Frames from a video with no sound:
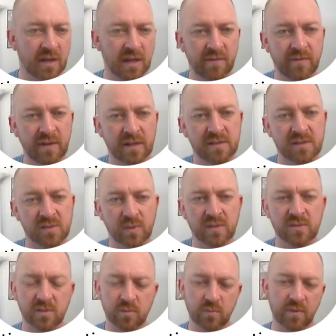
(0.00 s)
effects as well
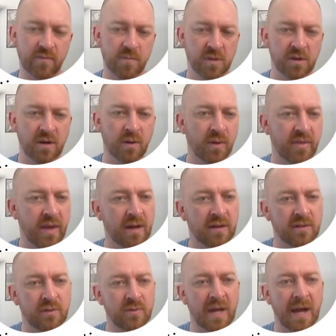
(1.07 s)
so that we're familiar with how to
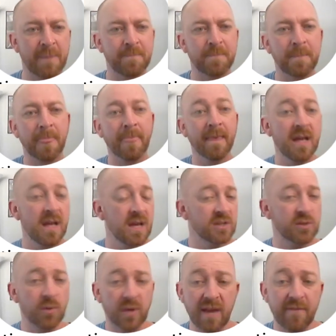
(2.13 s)
do that. So
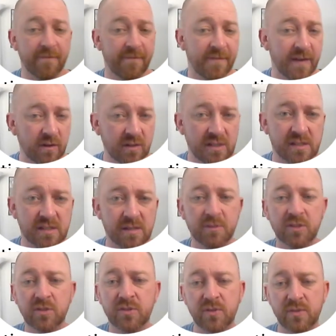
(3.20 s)
again, very similar
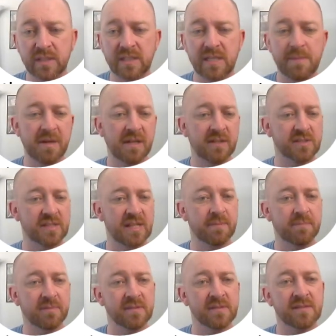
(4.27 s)
to the dependent
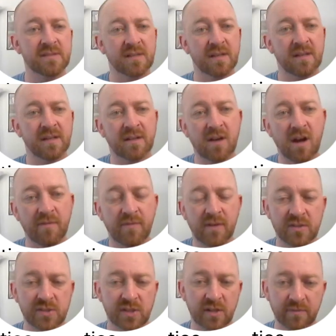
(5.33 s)
samples
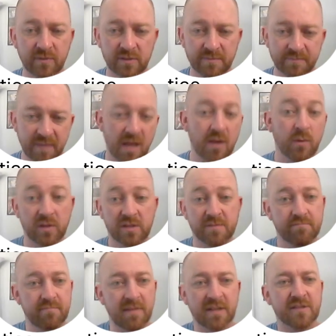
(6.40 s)
confidence interval, which
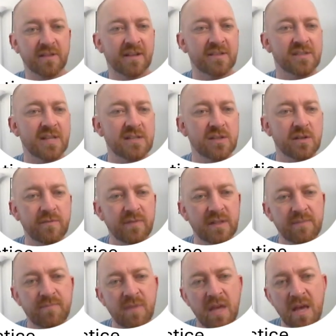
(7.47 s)
makes a lot of sense, hopefully.
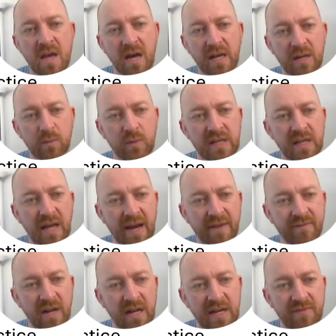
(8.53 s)
Again, we have
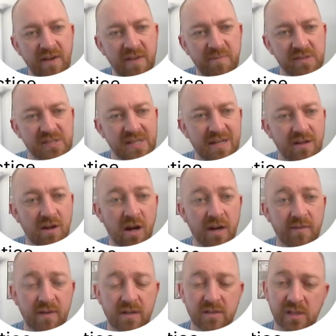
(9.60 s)
95%
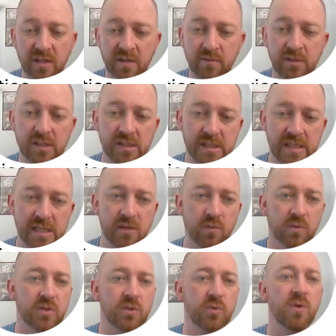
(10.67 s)
confidence interval is equal
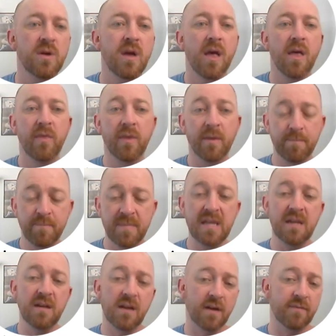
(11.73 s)
to the
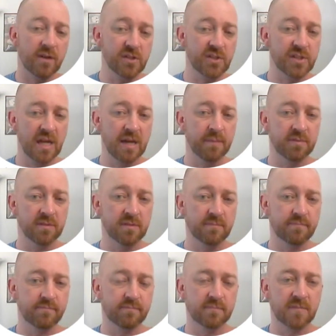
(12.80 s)
mean of our sample,
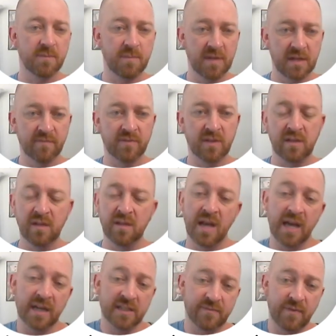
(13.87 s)
the mean of the
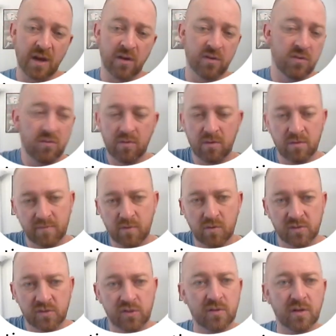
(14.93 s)
x value, or of
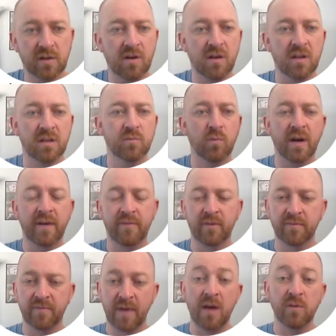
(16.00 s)
course you could call it whatever
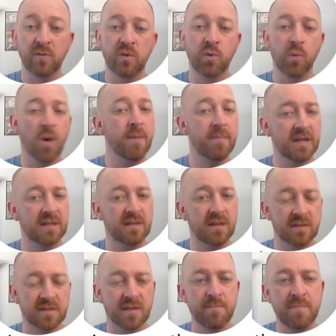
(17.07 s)
value you want, but it is
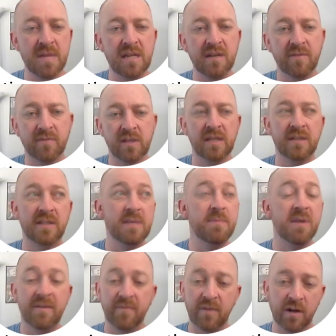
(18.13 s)
the mean of the
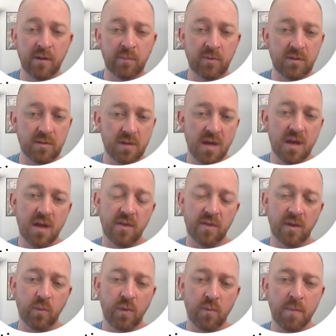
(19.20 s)
dependent variable that
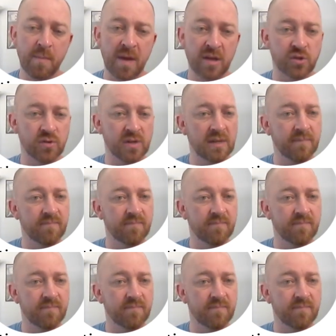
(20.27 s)
we were measuring,